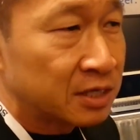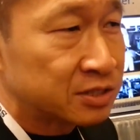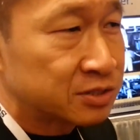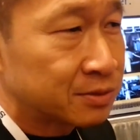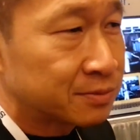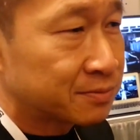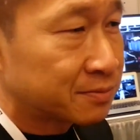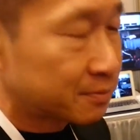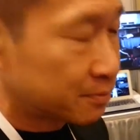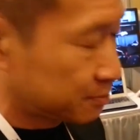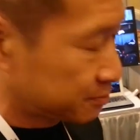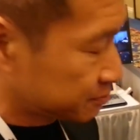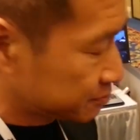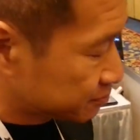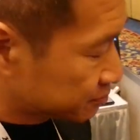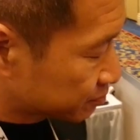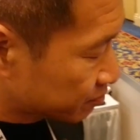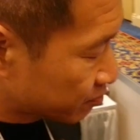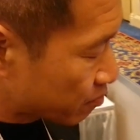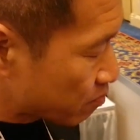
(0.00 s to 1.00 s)
And what
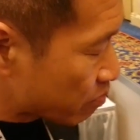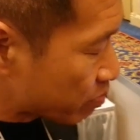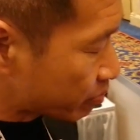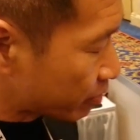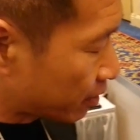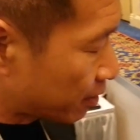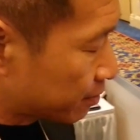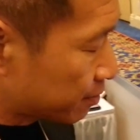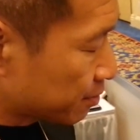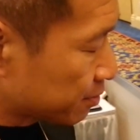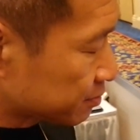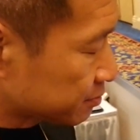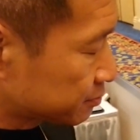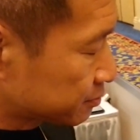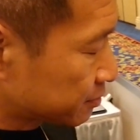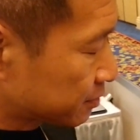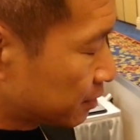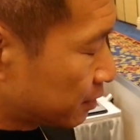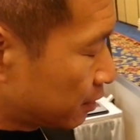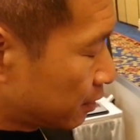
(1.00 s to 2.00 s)
is this aspect right
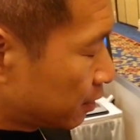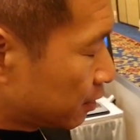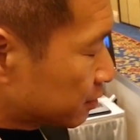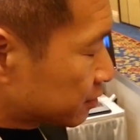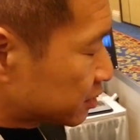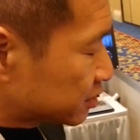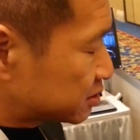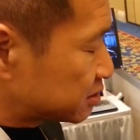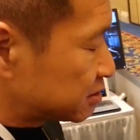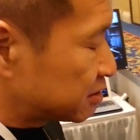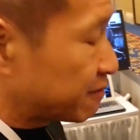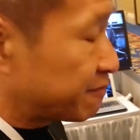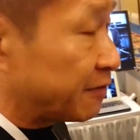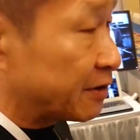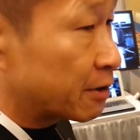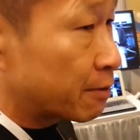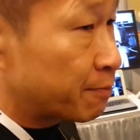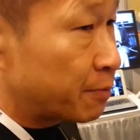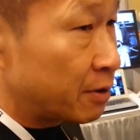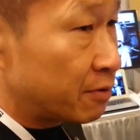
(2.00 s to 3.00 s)
here? This is a
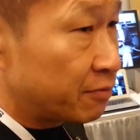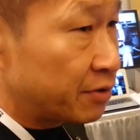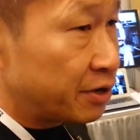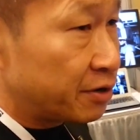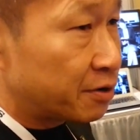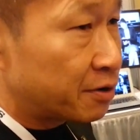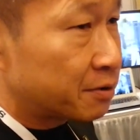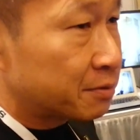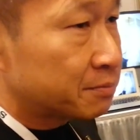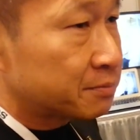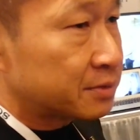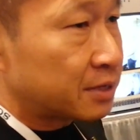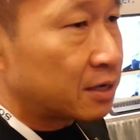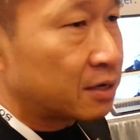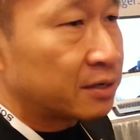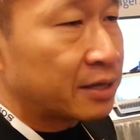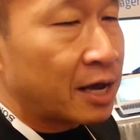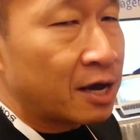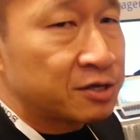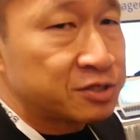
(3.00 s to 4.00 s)
fingerprint reader that
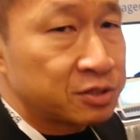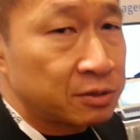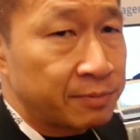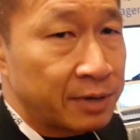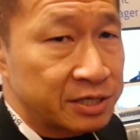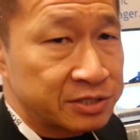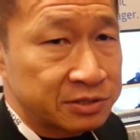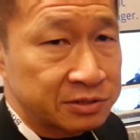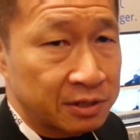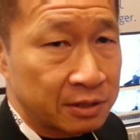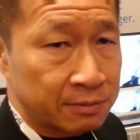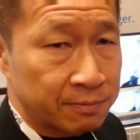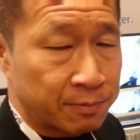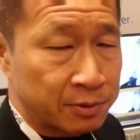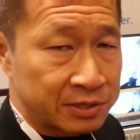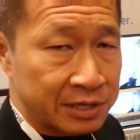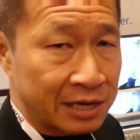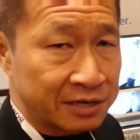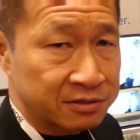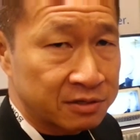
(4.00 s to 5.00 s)
allows you basically to
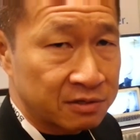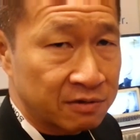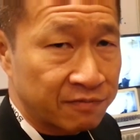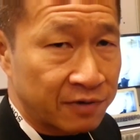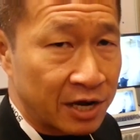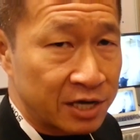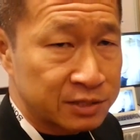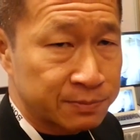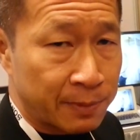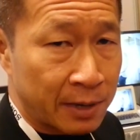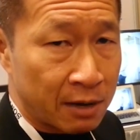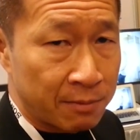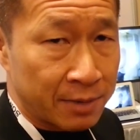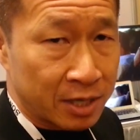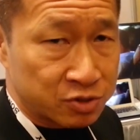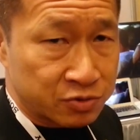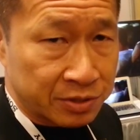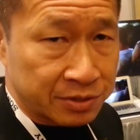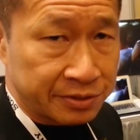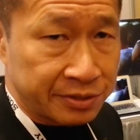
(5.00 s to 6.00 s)
protect the device
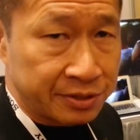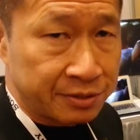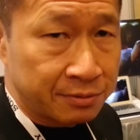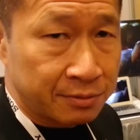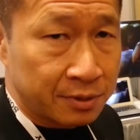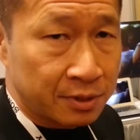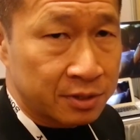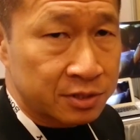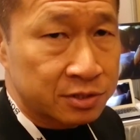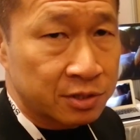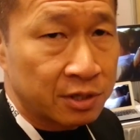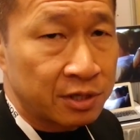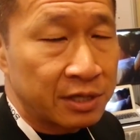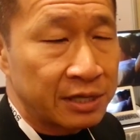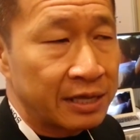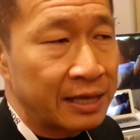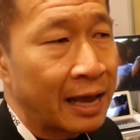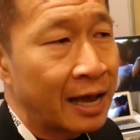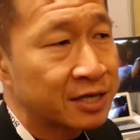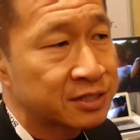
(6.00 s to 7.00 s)
biometrically. So
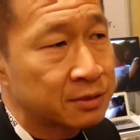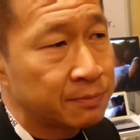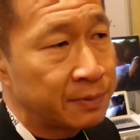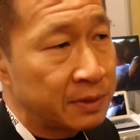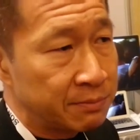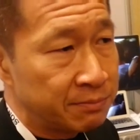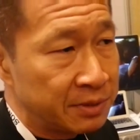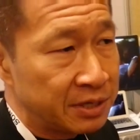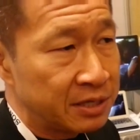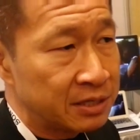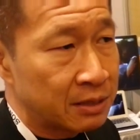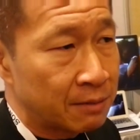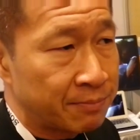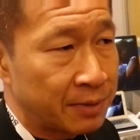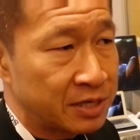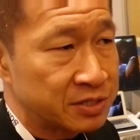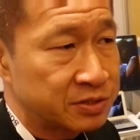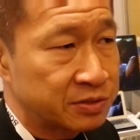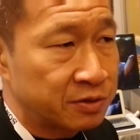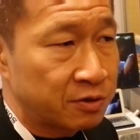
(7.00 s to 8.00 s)
it has to be me that
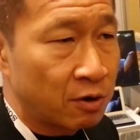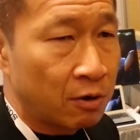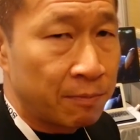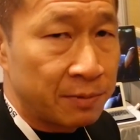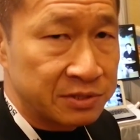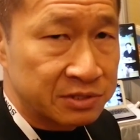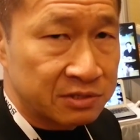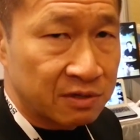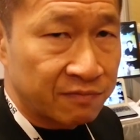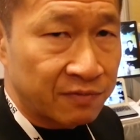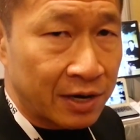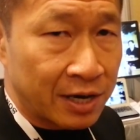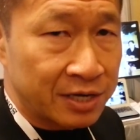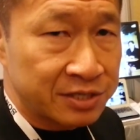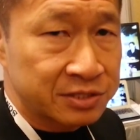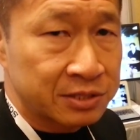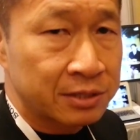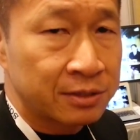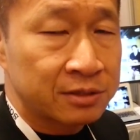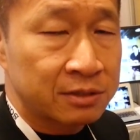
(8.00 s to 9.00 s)
basically opens the
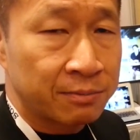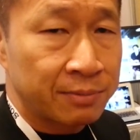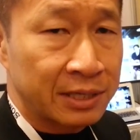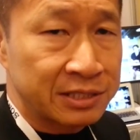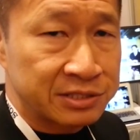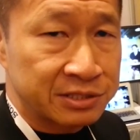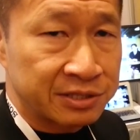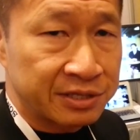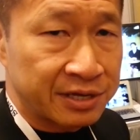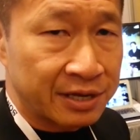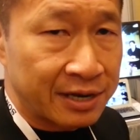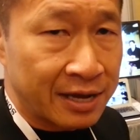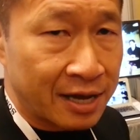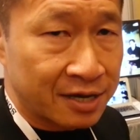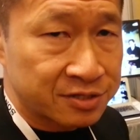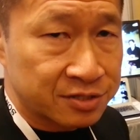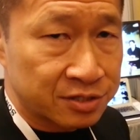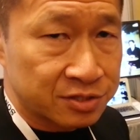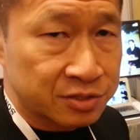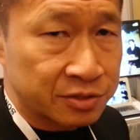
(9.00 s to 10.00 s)
device, basically get
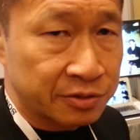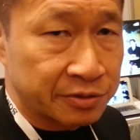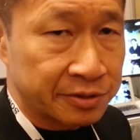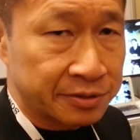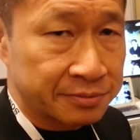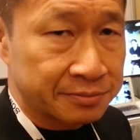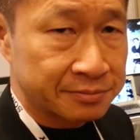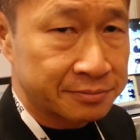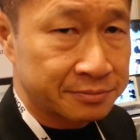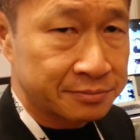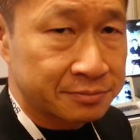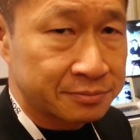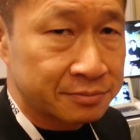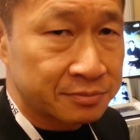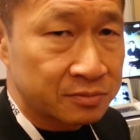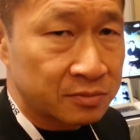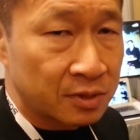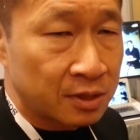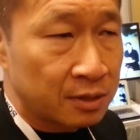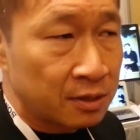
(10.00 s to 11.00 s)
access to
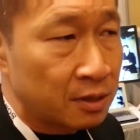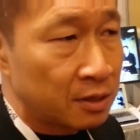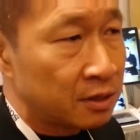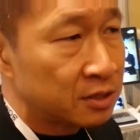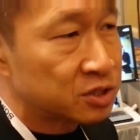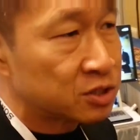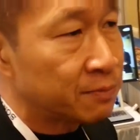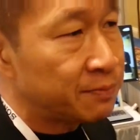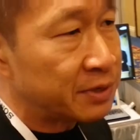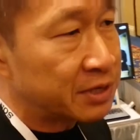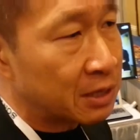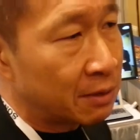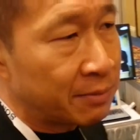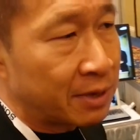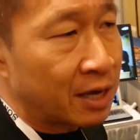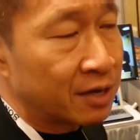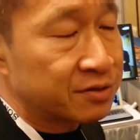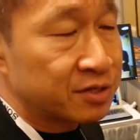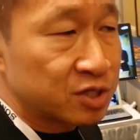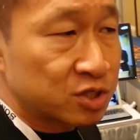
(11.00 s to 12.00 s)
it. It should be coming
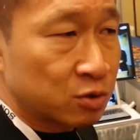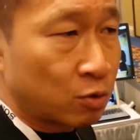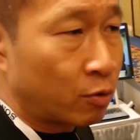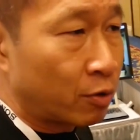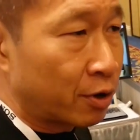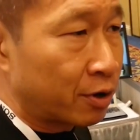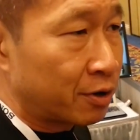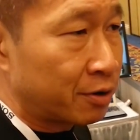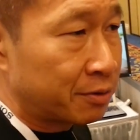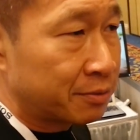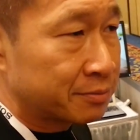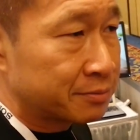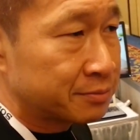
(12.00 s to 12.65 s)
out this quarter.